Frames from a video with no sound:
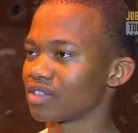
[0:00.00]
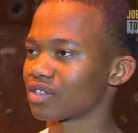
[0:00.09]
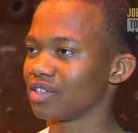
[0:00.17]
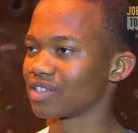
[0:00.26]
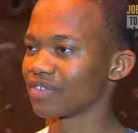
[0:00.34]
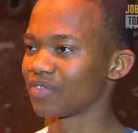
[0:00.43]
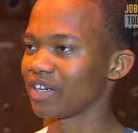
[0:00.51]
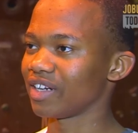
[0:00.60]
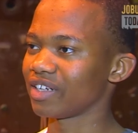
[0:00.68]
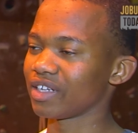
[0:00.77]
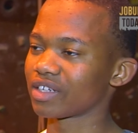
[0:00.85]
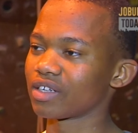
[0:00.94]
is it's a very
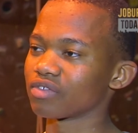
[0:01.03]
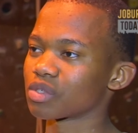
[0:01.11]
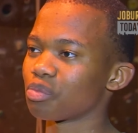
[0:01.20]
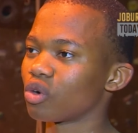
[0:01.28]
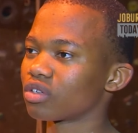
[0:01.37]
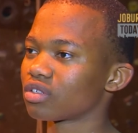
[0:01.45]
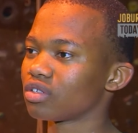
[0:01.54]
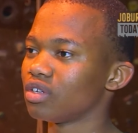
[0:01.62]
addictive sport.